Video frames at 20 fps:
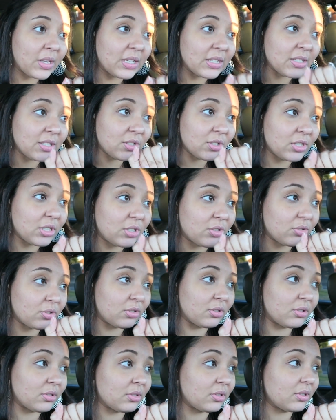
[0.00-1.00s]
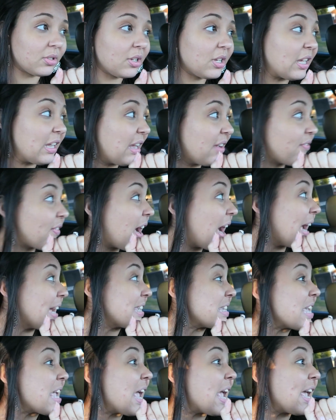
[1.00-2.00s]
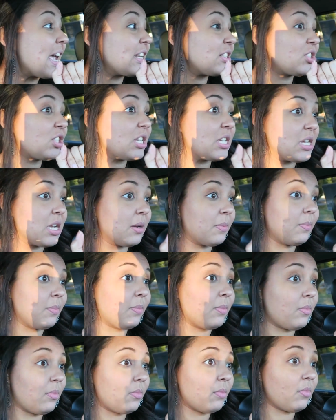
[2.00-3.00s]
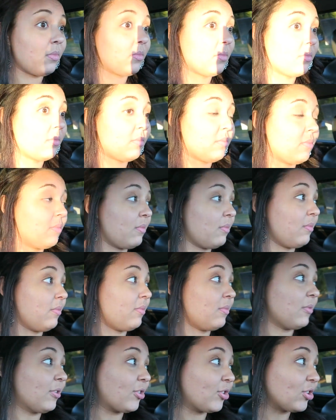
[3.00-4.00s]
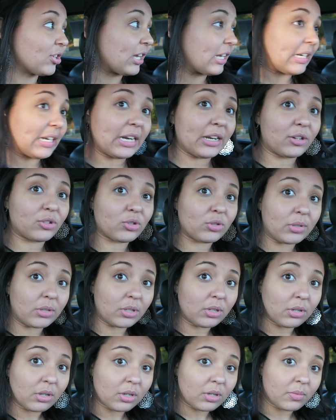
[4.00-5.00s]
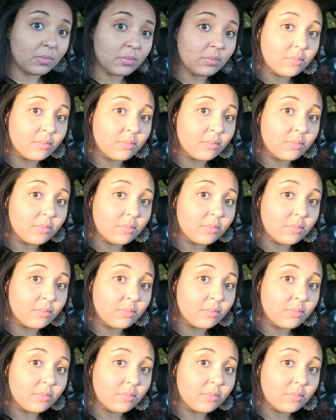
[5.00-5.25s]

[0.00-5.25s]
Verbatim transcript: is look at trucks. If I catch him looking at a truck,